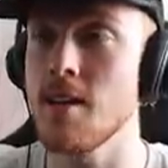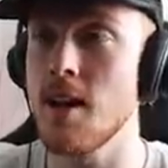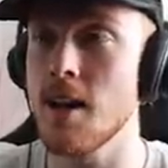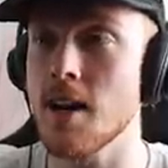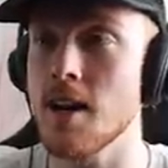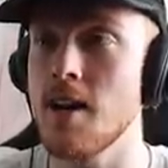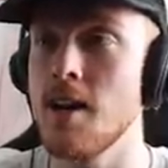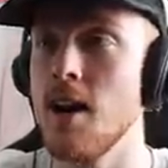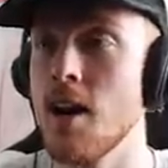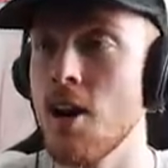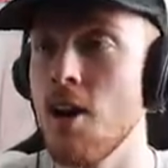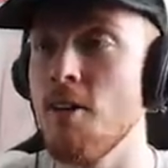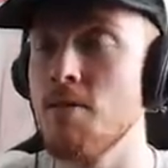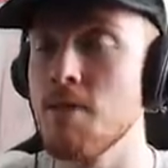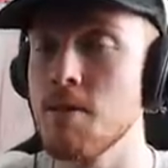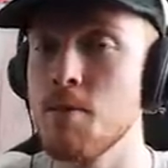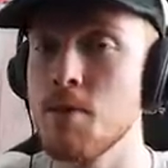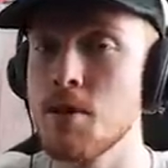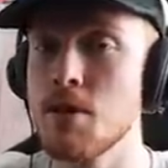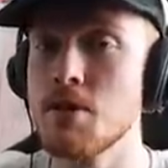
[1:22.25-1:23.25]
Like a lot of
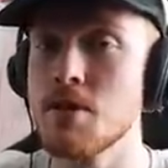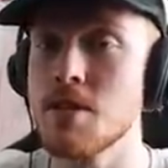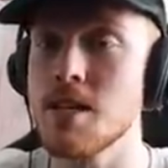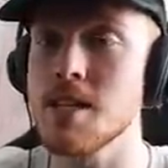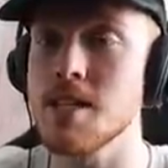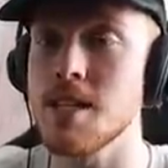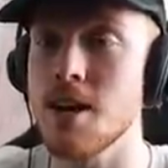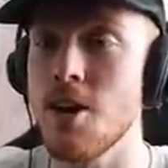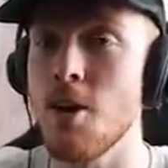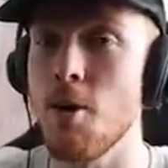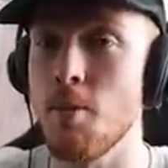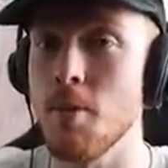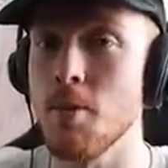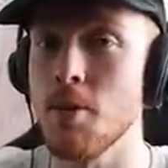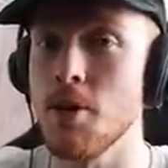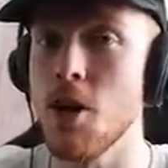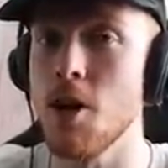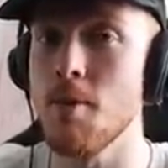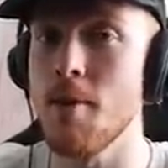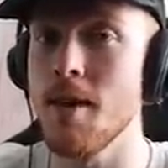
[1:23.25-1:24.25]
people use this and a lot of
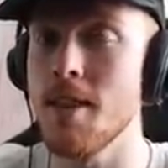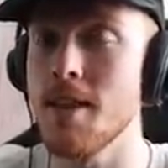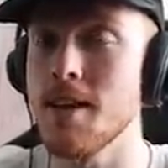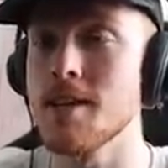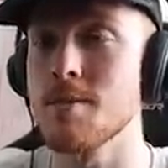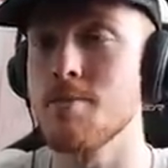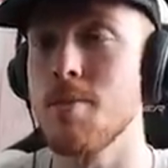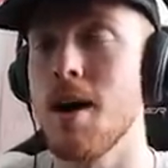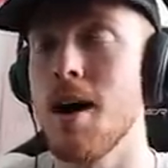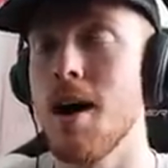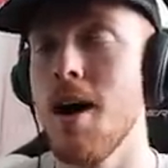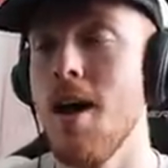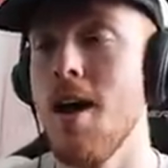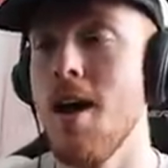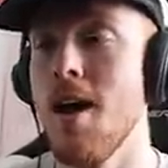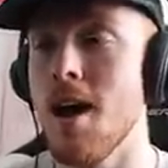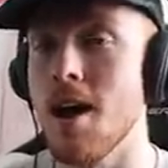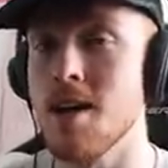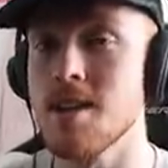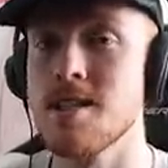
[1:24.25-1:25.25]
people know about this, but
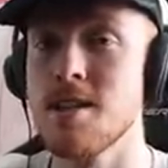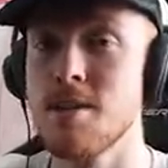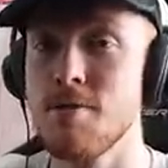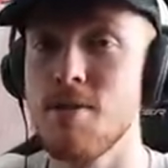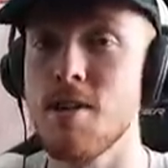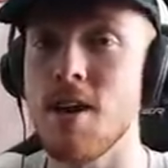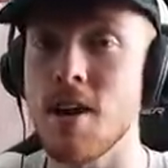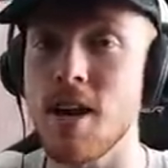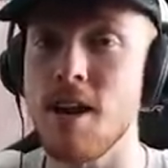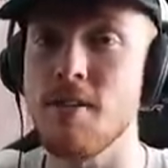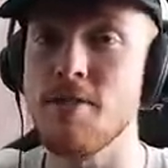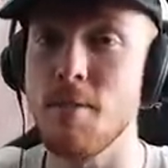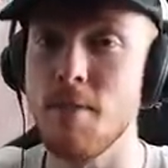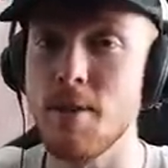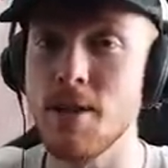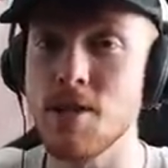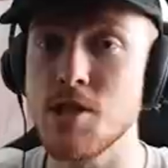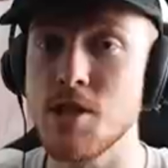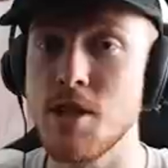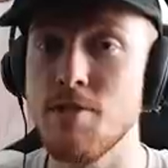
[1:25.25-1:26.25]
I still feel like I have to
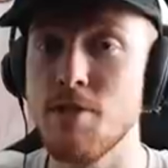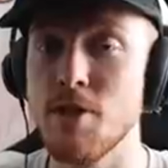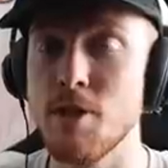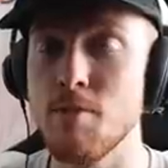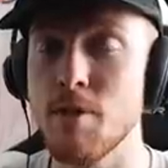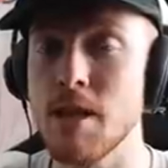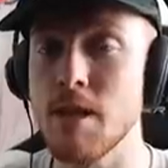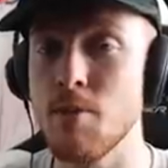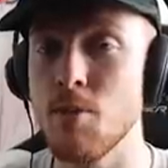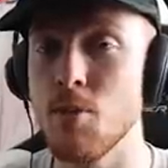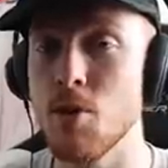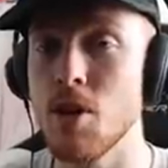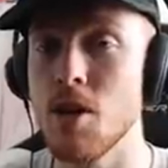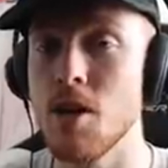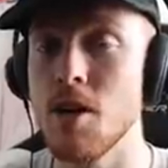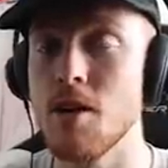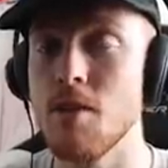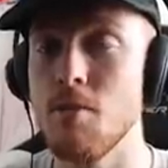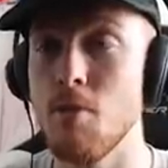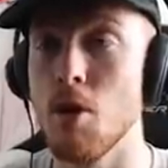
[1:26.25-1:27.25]
mention it for the people
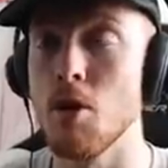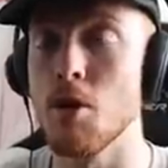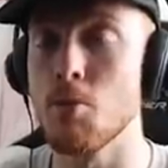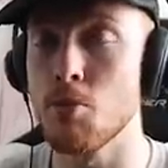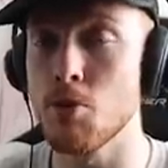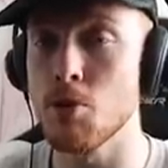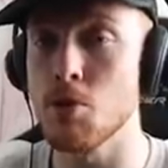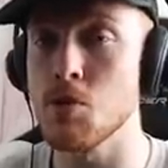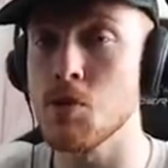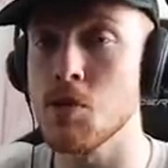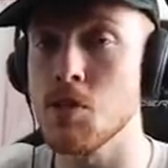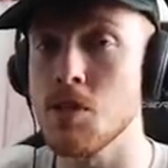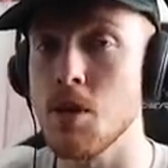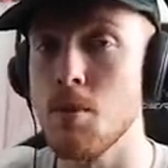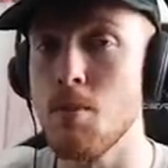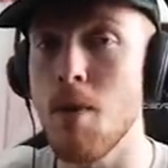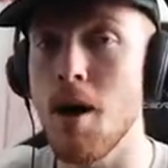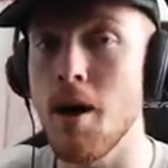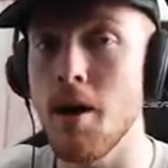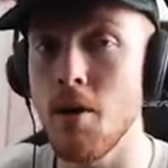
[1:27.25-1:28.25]
that, well, the producers
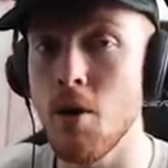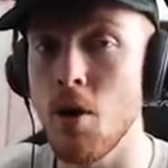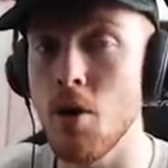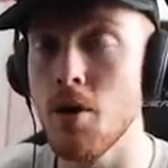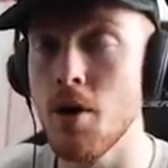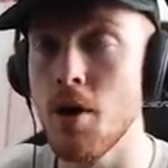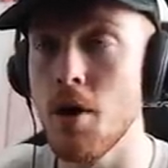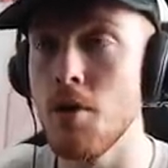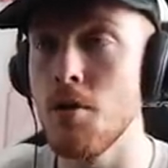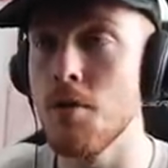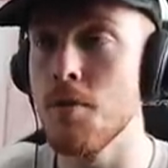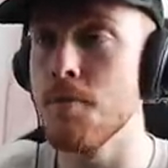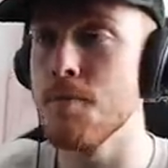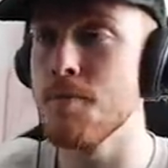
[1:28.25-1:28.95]
that might not know.